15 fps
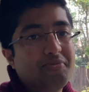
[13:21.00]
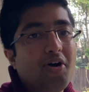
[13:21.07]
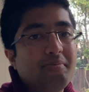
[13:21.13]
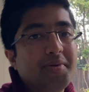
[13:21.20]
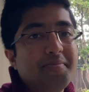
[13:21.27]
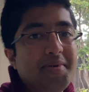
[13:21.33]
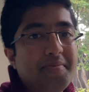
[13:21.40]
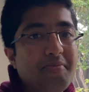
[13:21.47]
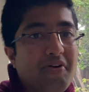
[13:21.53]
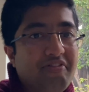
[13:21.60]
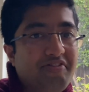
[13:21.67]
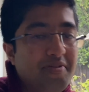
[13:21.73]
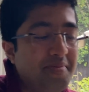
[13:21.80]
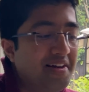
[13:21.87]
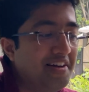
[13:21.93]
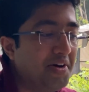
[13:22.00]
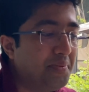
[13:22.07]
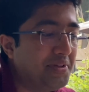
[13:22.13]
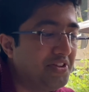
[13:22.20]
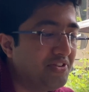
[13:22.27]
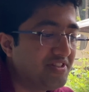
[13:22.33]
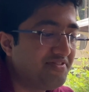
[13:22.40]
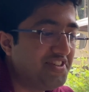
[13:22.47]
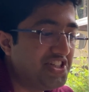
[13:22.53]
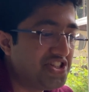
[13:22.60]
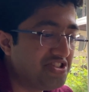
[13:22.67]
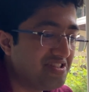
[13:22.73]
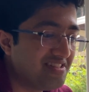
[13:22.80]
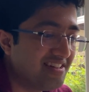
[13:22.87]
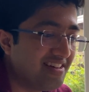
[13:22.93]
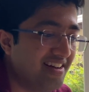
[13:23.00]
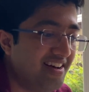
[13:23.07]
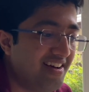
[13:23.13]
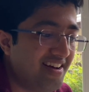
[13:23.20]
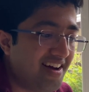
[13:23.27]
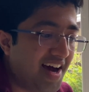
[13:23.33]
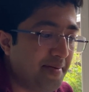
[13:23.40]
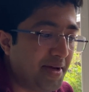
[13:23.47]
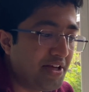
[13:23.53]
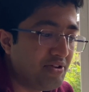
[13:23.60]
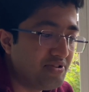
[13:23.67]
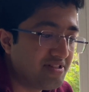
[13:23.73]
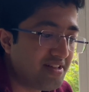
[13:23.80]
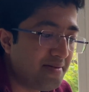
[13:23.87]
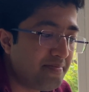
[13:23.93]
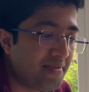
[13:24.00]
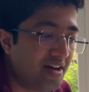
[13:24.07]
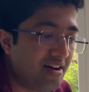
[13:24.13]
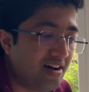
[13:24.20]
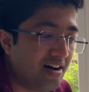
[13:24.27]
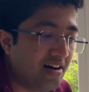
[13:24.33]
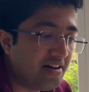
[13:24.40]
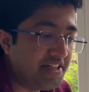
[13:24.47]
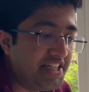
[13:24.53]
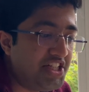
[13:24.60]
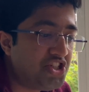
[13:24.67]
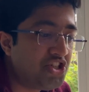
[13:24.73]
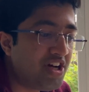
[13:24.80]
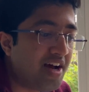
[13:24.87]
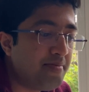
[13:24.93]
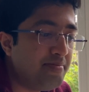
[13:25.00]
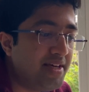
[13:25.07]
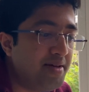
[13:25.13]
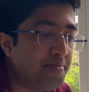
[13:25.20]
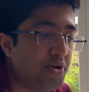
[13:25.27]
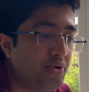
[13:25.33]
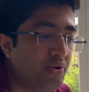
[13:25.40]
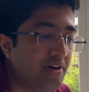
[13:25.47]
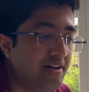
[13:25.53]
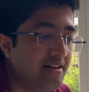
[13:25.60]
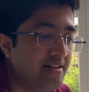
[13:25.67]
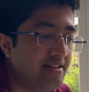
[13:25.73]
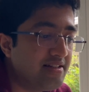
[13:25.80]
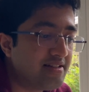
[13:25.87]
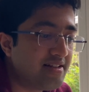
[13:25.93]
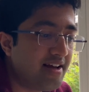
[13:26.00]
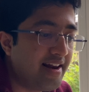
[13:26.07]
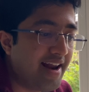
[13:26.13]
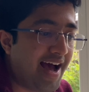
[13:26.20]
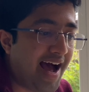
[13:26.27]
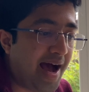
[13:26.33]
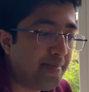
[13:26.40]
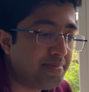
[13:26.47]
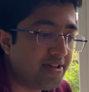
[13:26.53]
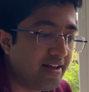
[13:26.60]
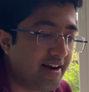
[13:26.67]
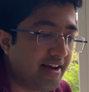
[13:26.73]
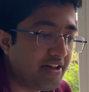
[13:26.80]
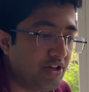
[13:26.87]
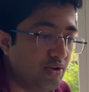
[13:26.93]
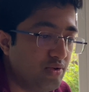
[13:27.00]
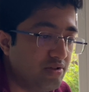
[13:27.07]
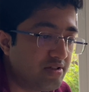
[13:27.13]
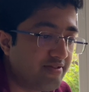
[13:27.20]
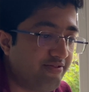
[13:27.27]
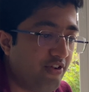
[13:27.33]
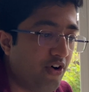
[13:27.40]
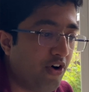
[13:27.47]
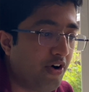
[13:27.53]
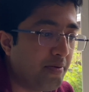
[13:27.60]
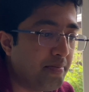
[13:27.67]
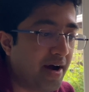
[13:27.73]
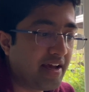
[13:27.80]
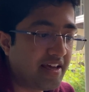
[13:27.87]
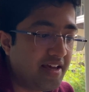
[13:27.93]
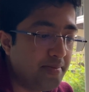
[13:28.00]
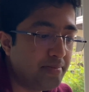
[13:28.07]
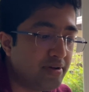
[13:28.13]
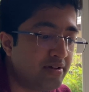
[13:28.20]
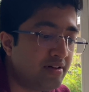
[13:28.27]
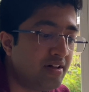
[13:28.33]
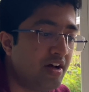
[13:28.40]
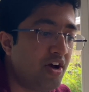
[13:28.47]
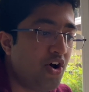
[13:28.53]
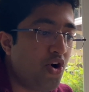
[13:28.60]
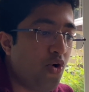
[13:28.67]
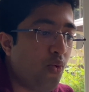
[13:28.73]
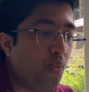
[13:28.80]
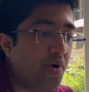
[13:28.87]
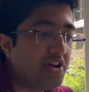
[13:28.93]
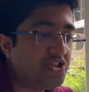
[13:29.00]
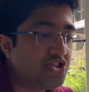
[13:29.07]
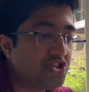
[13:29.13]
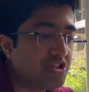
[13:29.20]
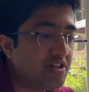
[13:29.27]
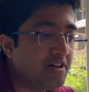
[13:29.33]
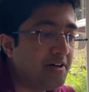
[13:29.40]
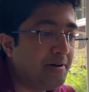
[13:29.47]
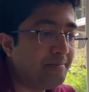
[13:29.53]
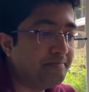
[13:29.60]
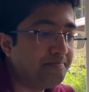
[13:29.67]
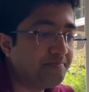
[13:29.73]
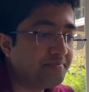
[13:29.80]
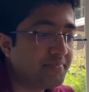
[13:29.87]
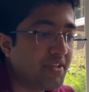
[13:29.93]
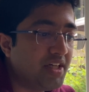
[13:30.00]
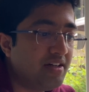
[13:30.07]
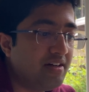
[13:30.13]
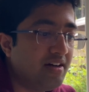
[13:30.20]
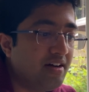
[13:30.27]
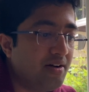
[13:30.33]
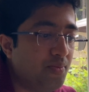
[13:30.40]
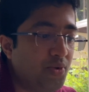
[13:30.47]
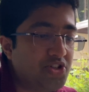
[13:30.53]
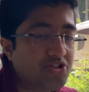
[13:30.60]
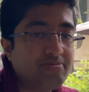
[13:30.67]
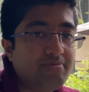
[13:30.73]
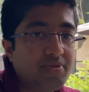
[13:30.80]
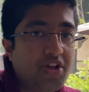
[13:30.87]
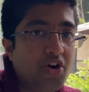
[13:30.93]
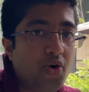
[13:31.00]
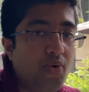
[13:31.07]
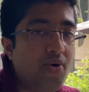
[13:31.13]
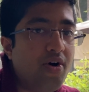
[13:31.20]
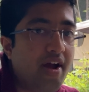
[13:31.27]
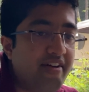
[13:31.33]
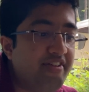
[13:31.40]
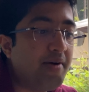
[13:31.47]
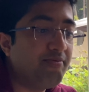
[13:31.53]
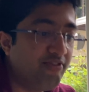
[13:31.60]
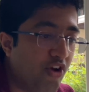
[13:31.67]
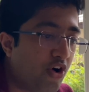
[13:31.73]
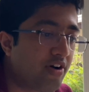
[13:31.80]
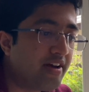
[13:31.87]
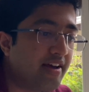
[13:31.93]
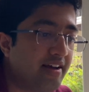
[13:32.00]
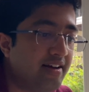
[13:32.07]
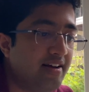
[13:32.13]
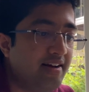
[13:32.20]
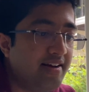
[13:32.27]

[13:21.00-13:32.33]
probably be more familiar with those features and I may use them. DJIMimo is an app that I use for my gimbal, which if I'm vlogging,